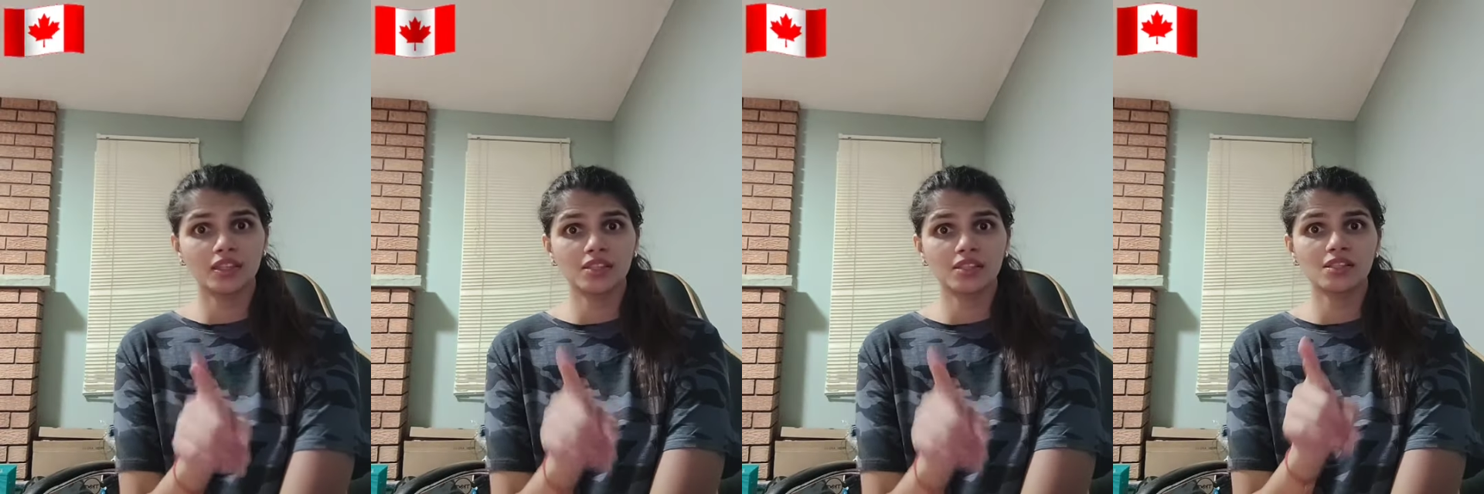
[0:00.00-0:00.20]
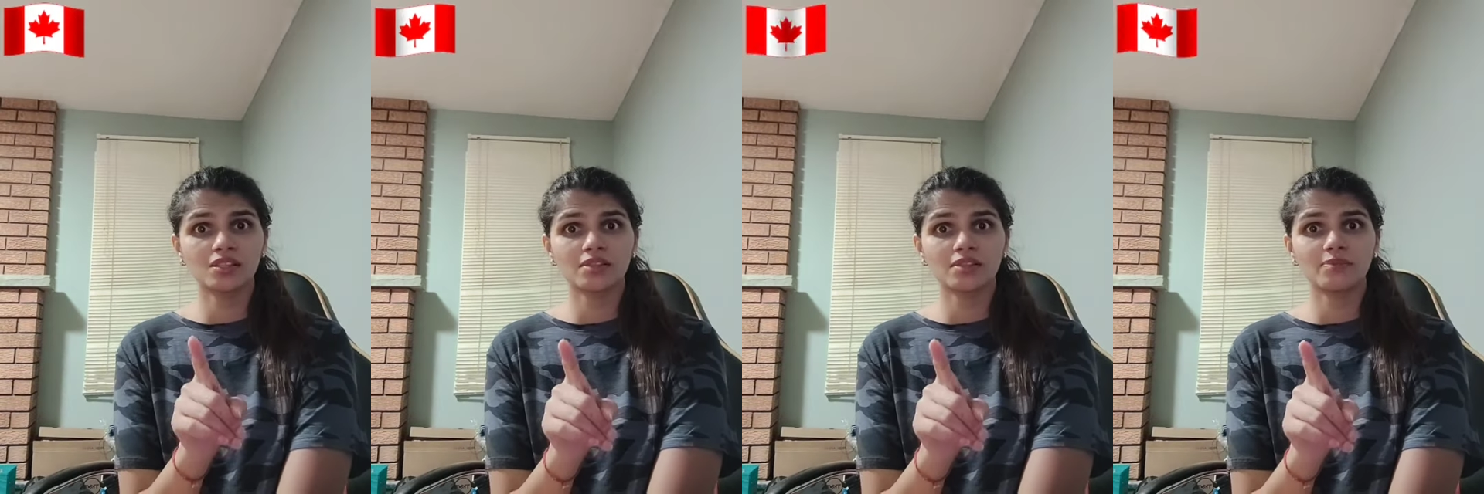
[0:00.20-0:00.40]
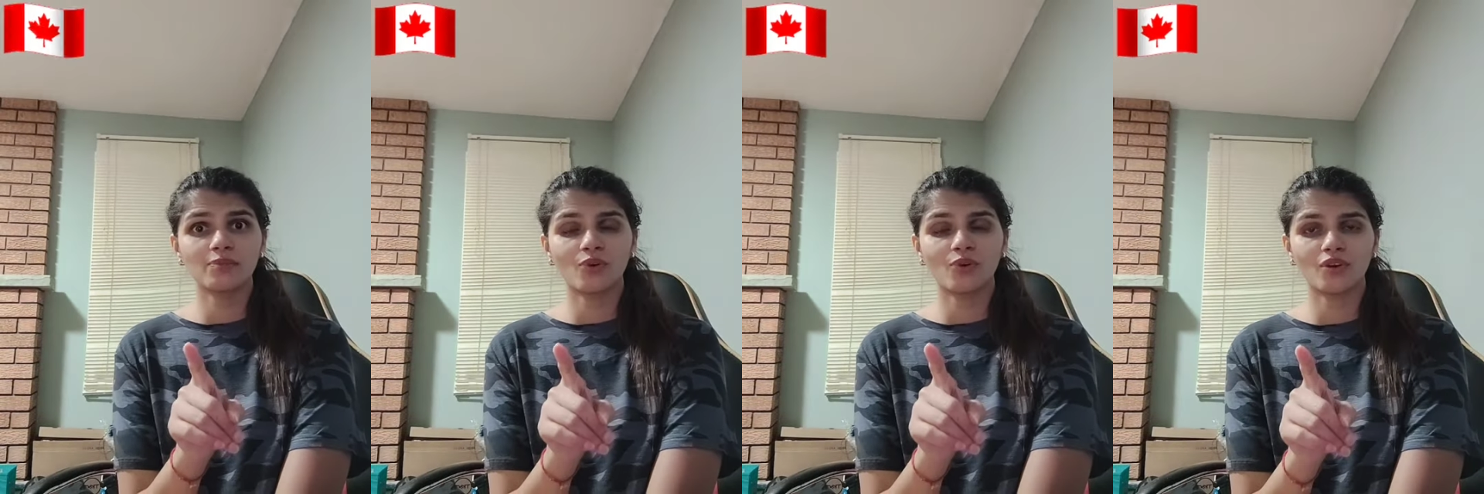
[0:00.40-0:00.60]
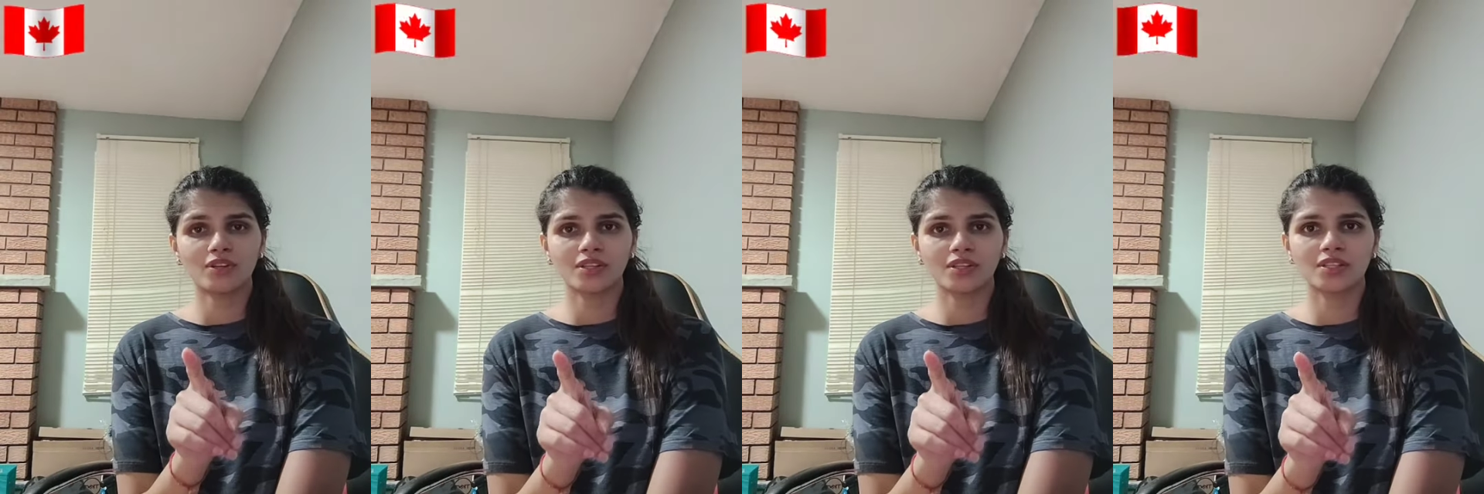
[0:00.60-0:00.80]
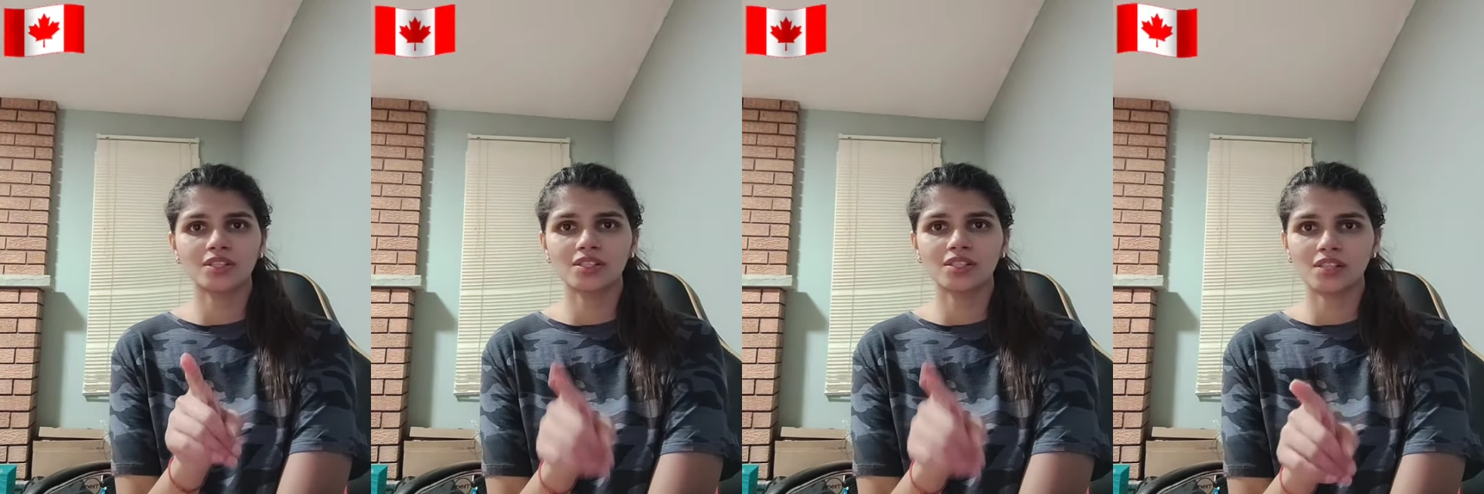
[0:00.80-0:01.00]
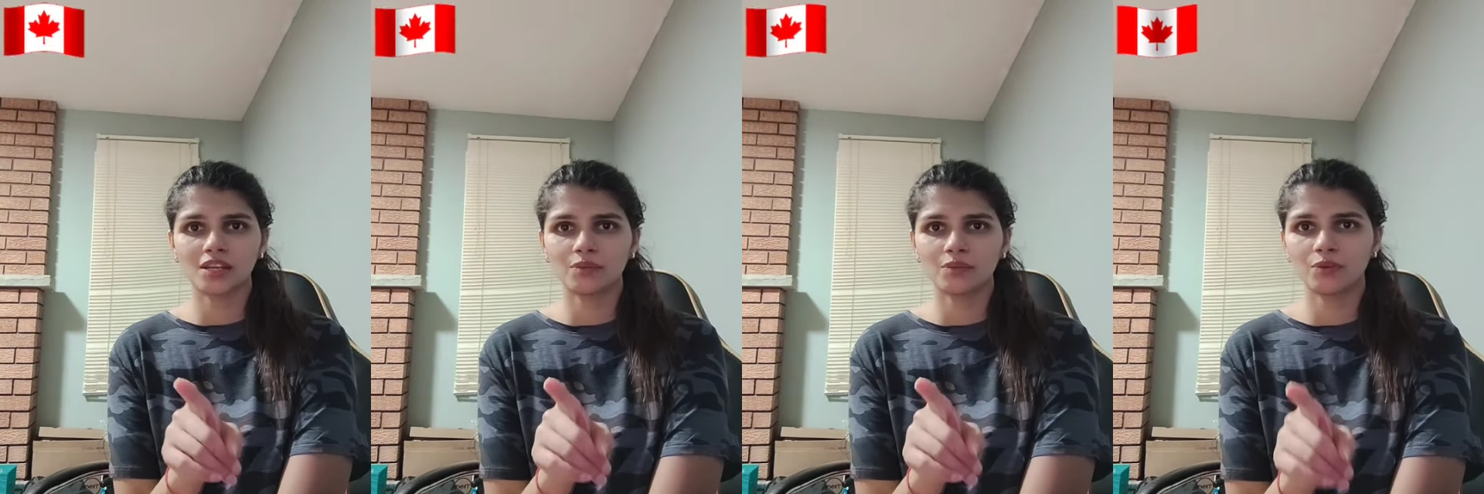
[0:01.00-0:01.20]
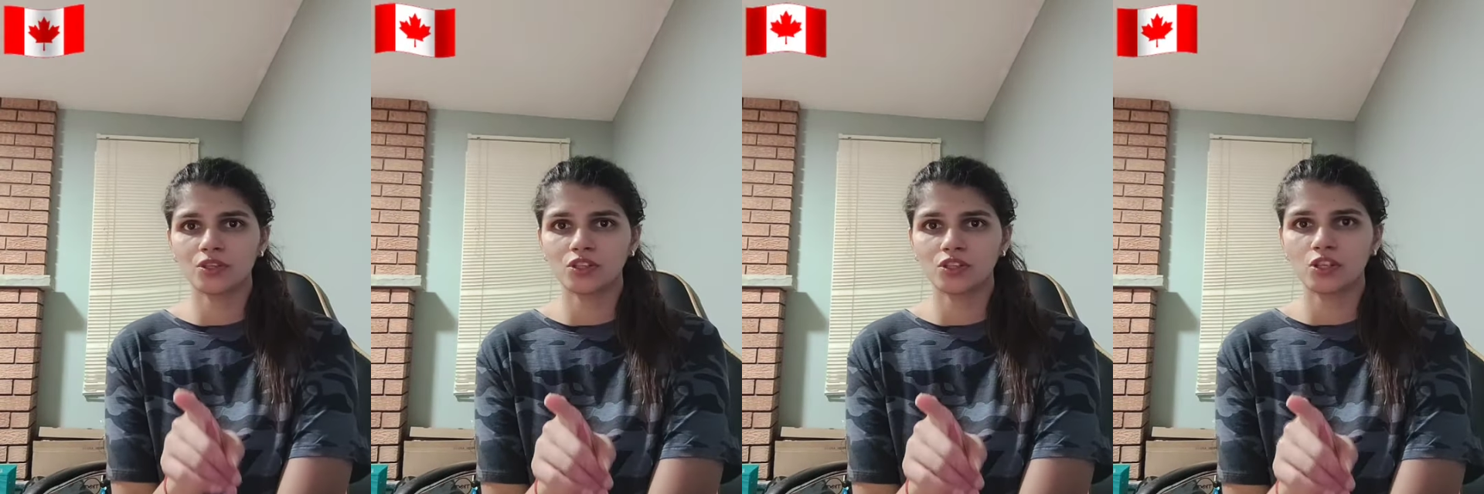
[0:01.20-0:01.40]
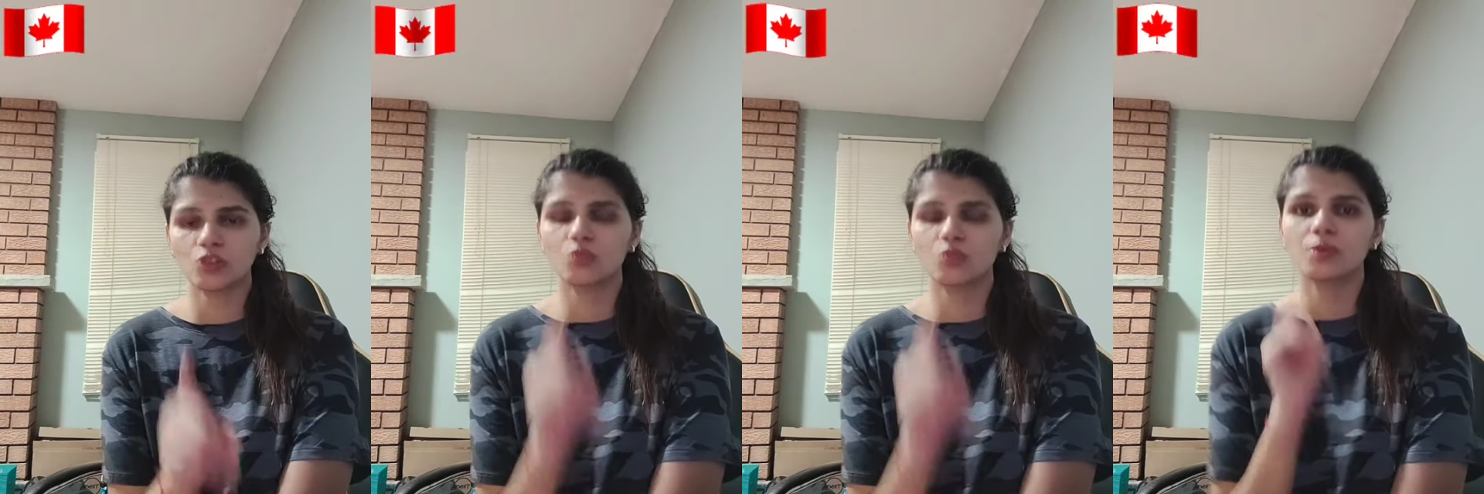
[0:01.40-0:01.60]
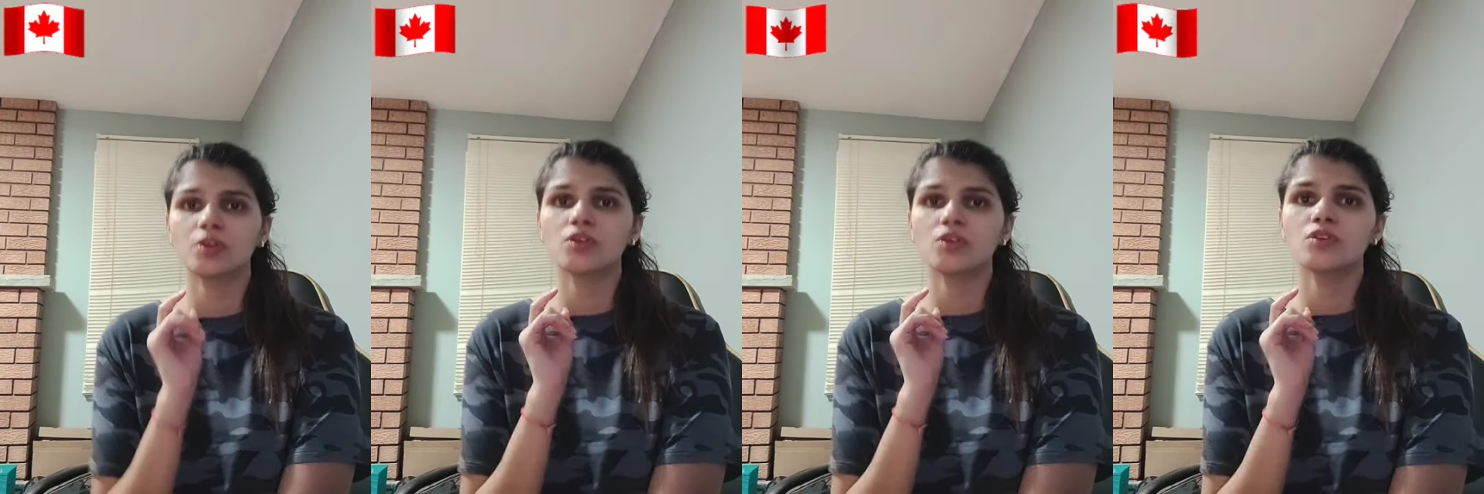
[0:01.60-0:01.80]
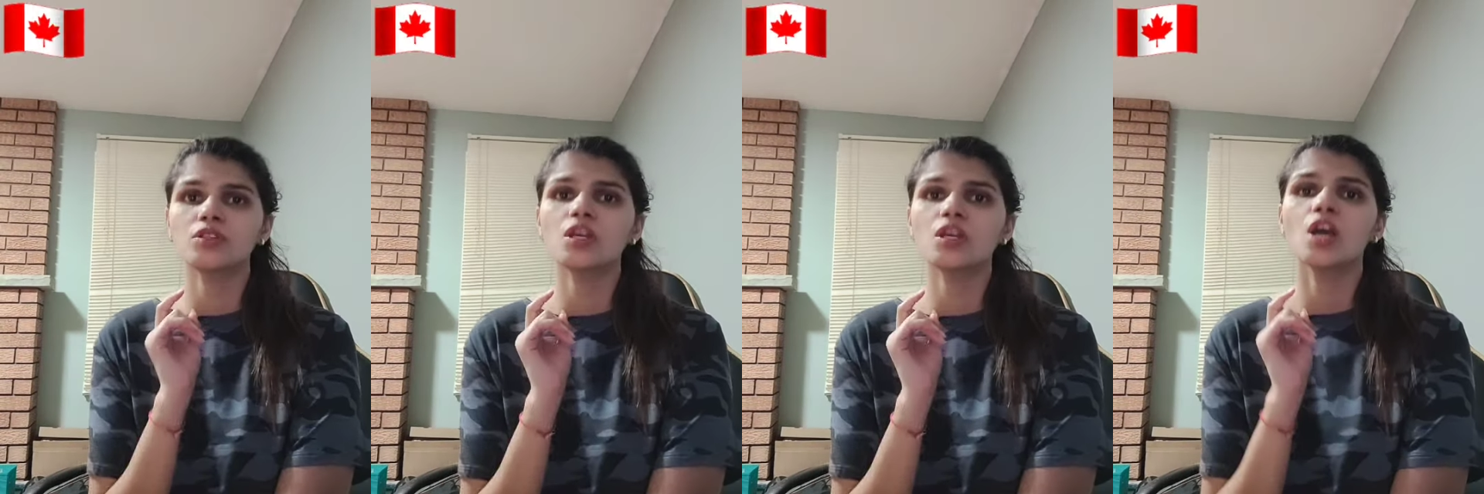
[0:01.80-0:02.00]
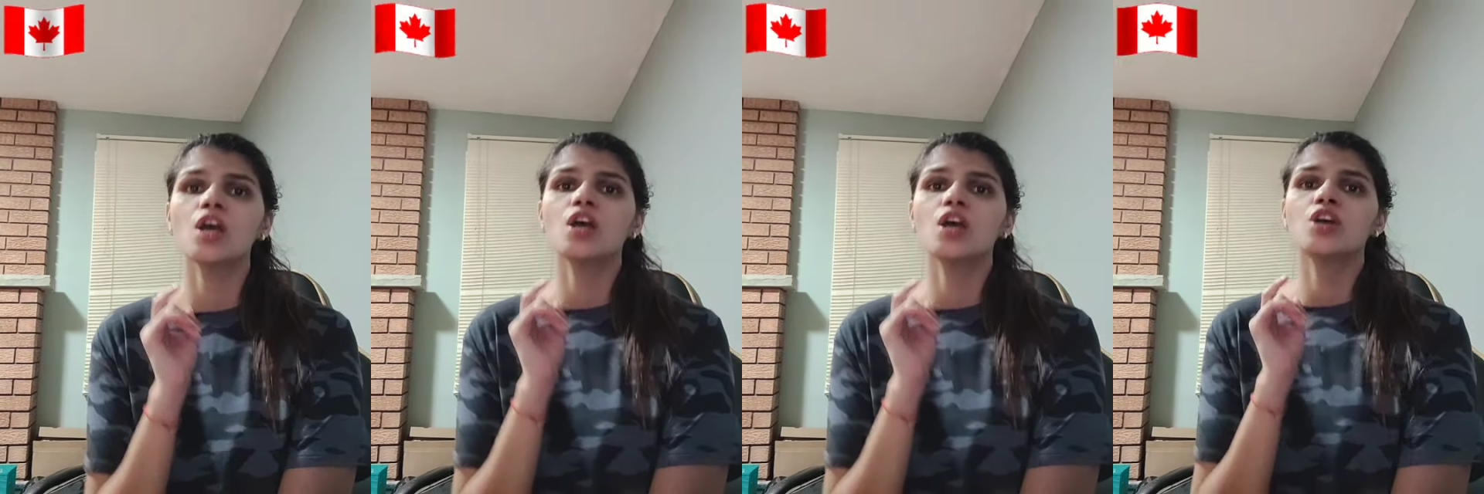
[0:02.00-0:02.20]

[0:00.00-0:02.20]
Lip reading: this is important is, let me tell you, because